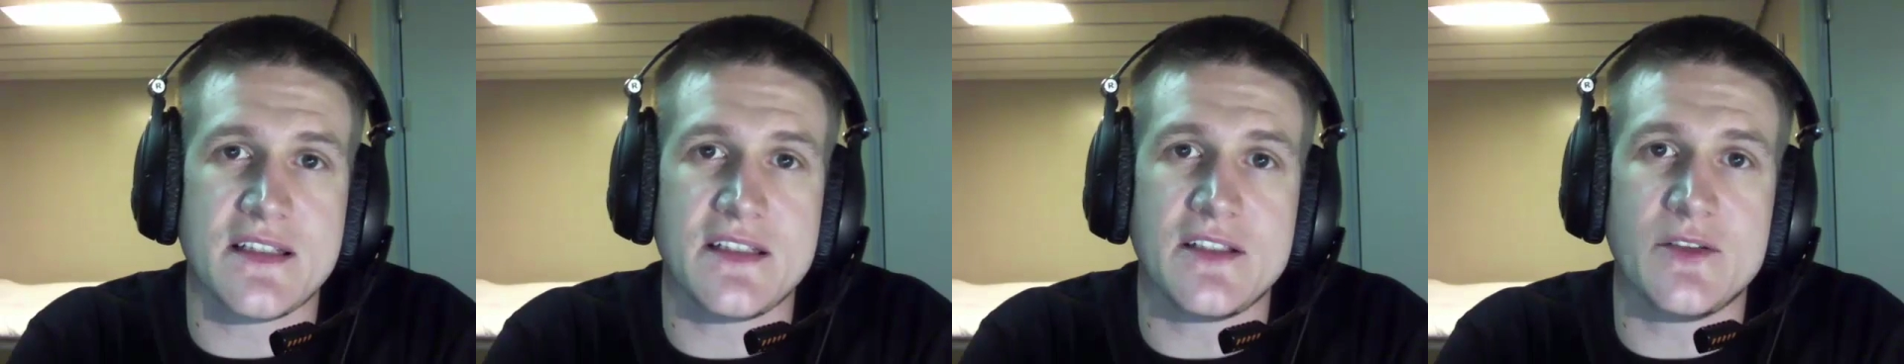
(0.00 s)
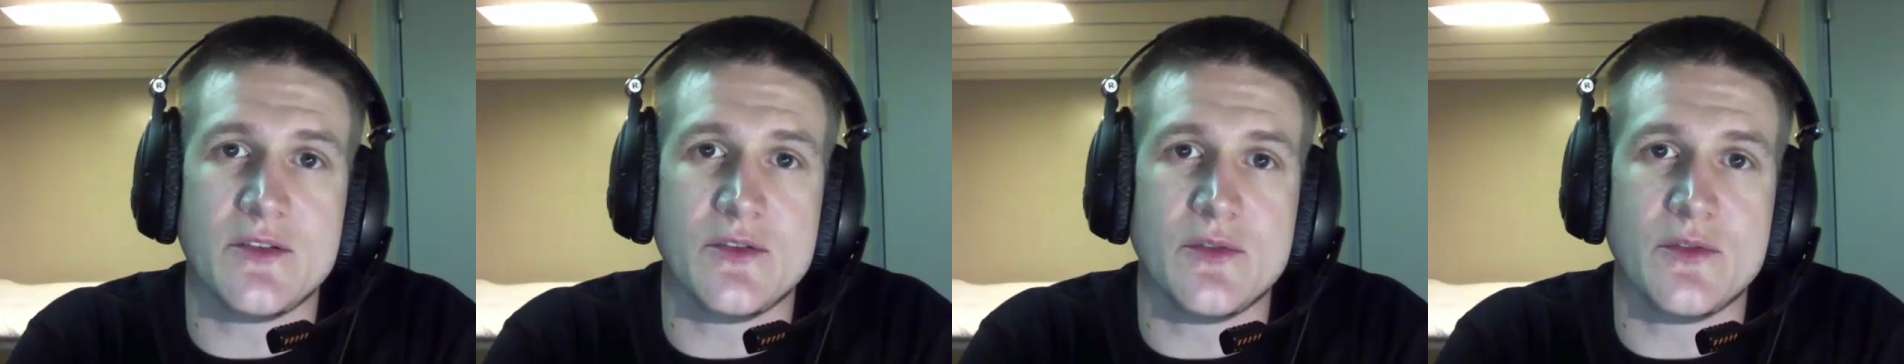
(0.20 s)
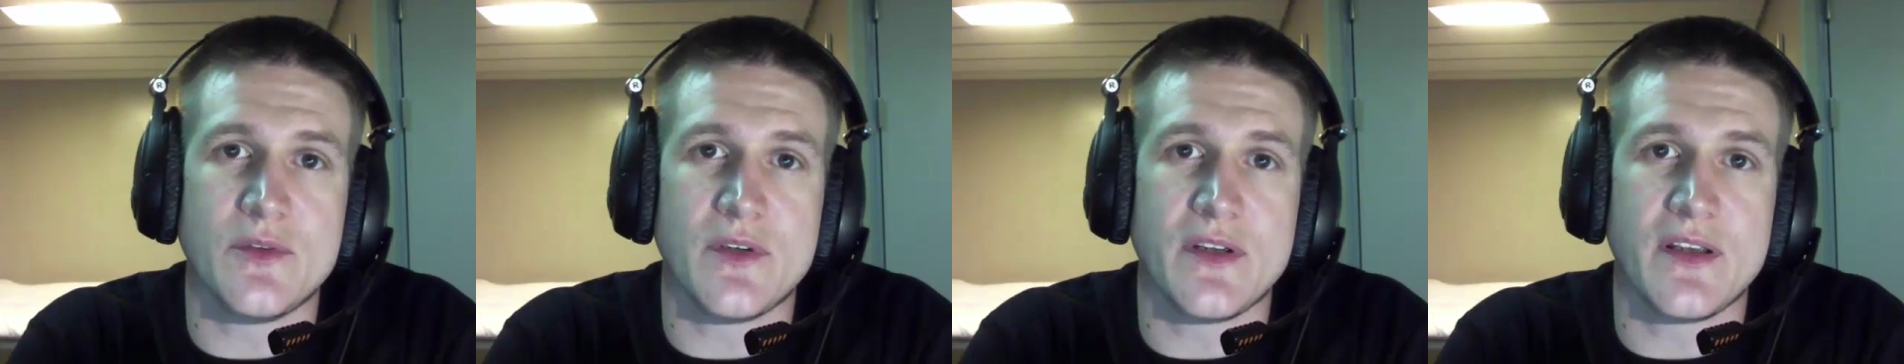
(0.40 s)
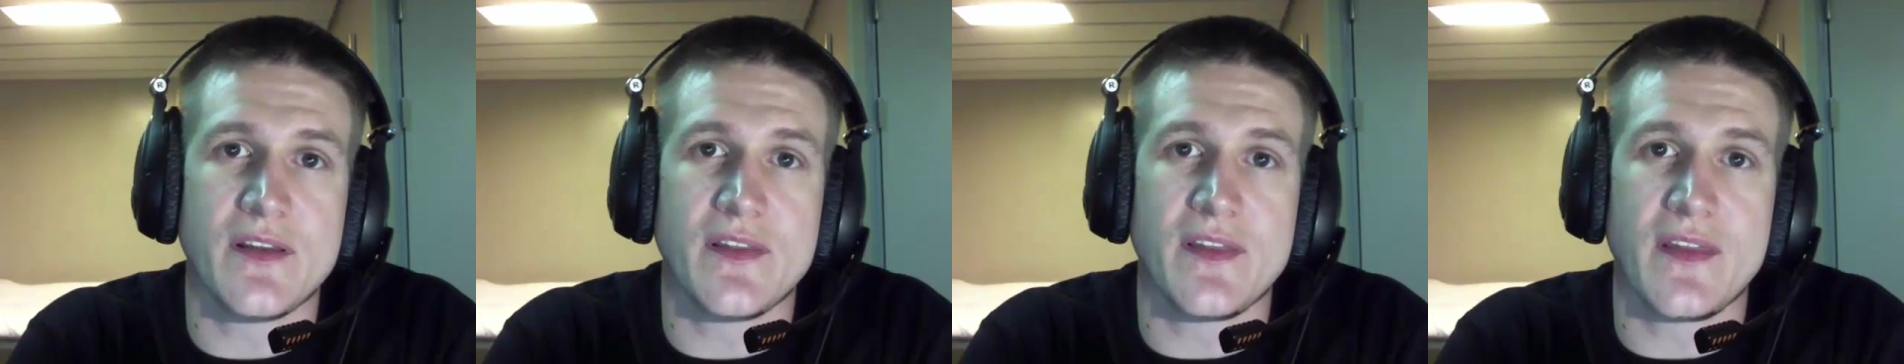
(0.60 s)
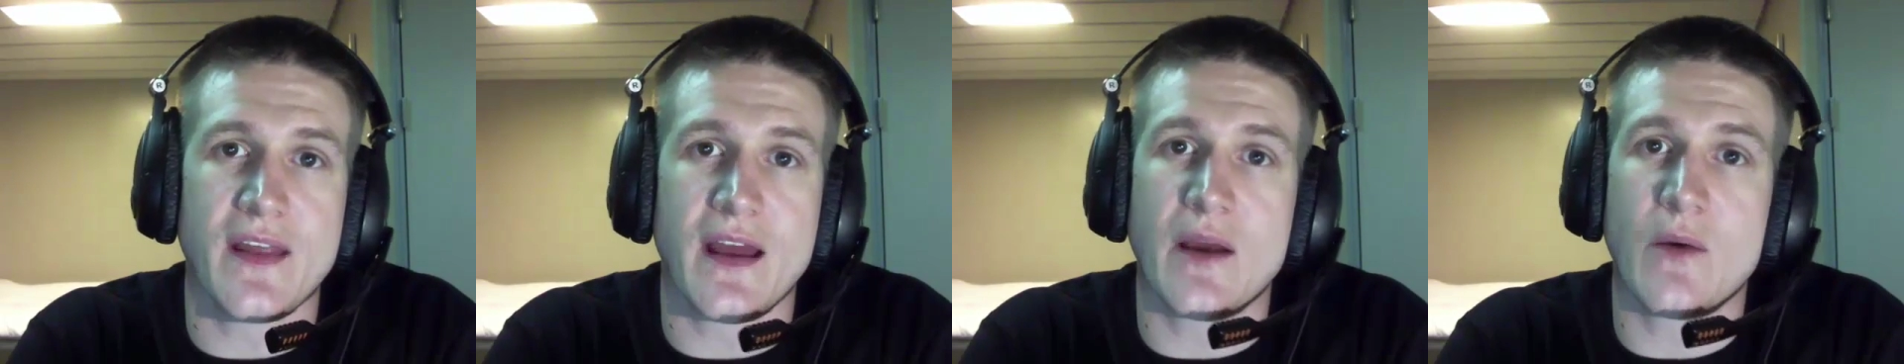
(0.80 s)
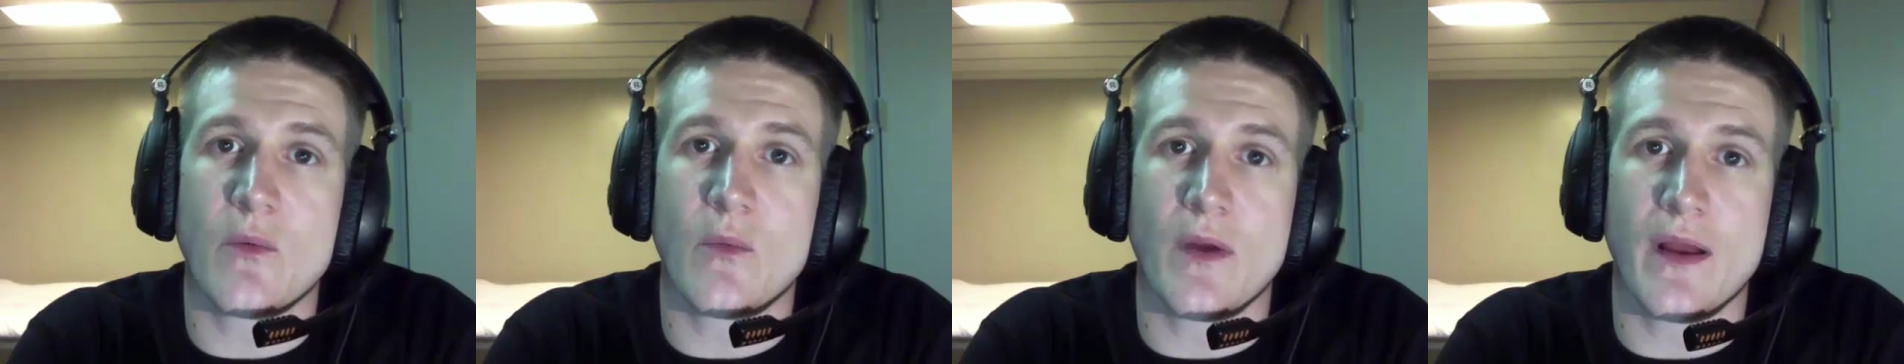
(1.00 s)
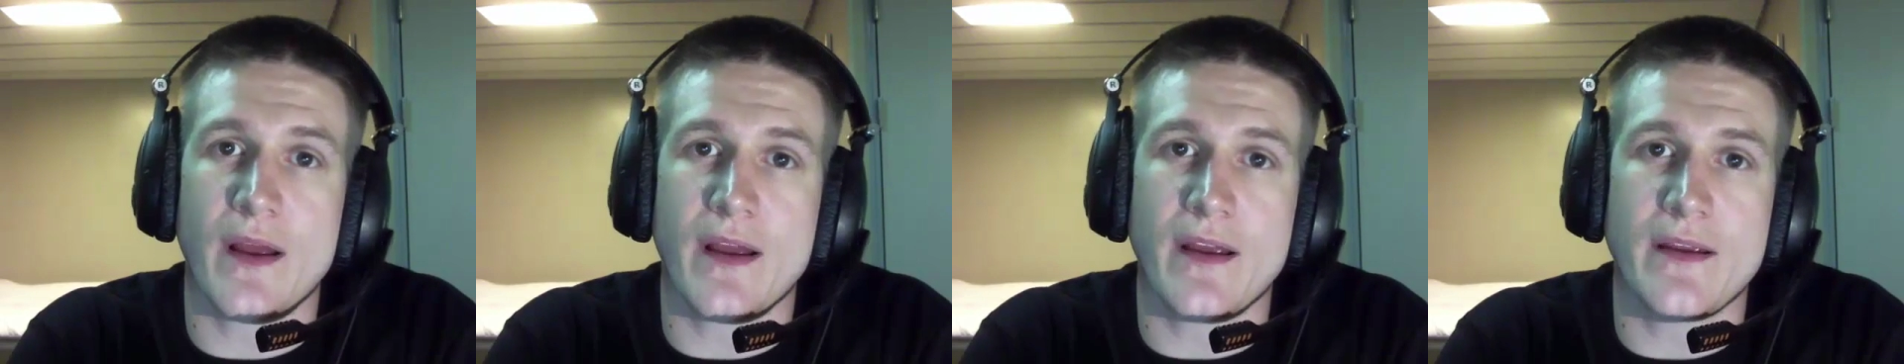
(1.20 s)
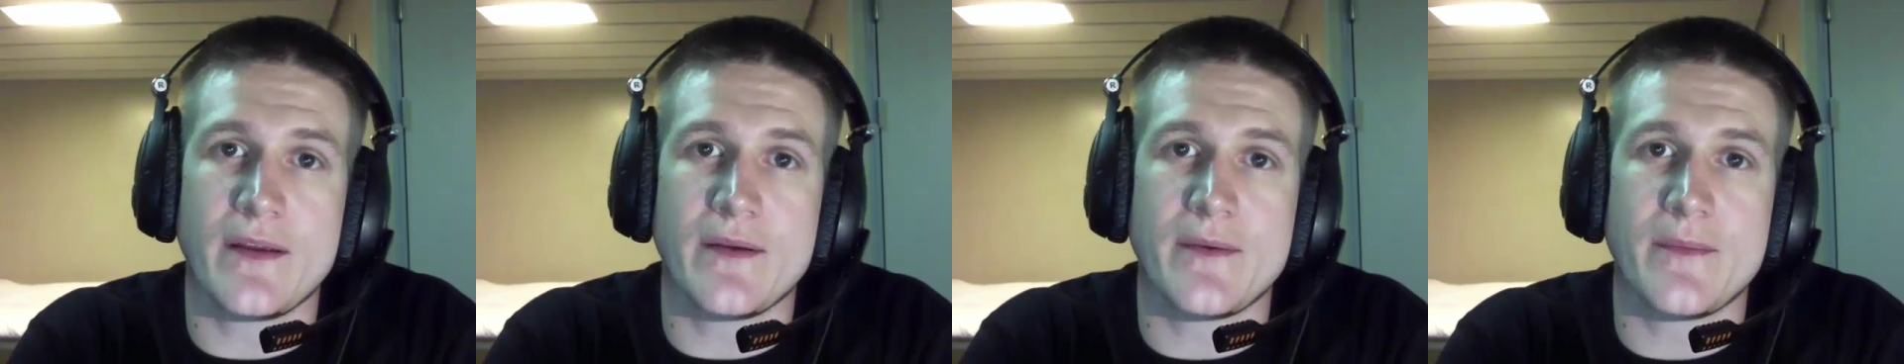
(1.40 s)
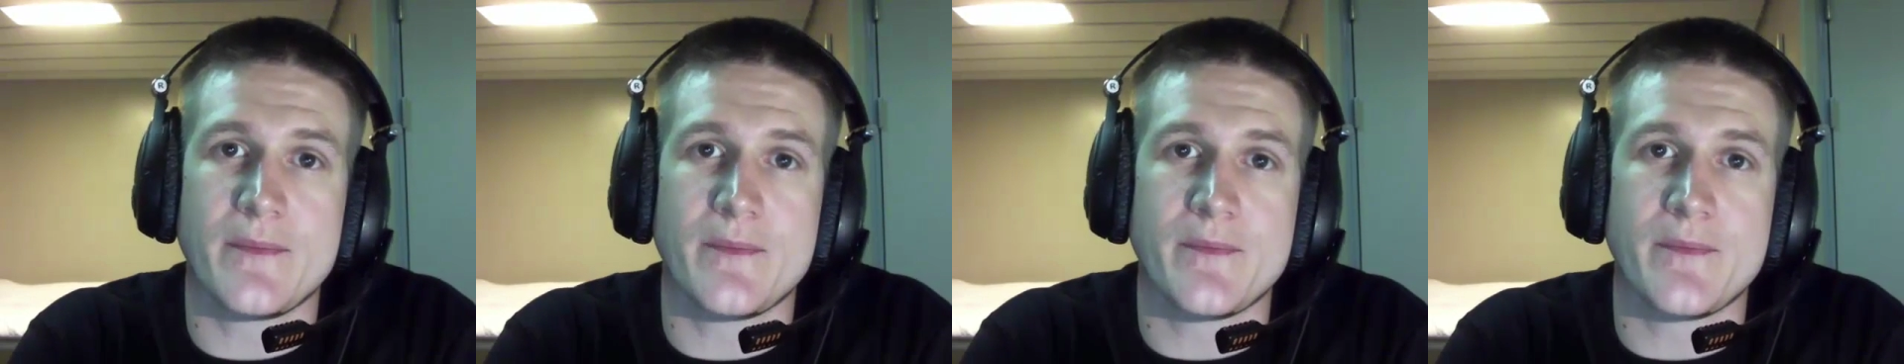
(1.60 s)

you in that way,